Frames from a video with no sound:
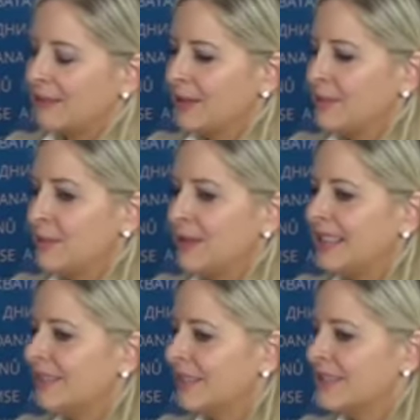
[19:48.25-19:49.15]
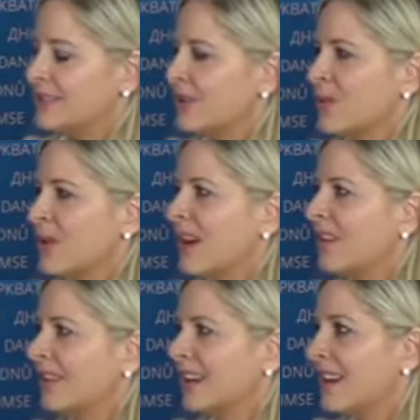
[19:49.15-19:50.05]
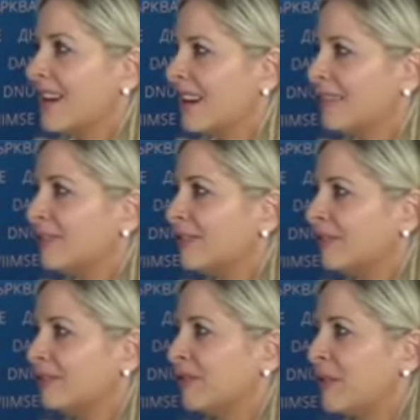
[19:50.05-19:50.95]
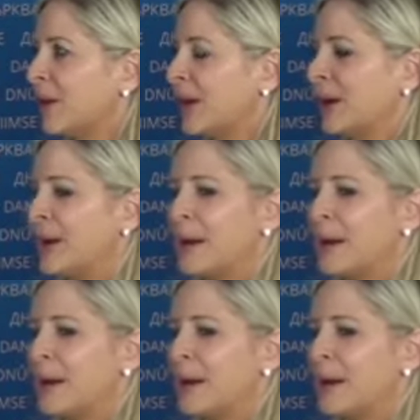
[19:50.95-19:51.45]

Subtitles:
we believe it's no longer enough for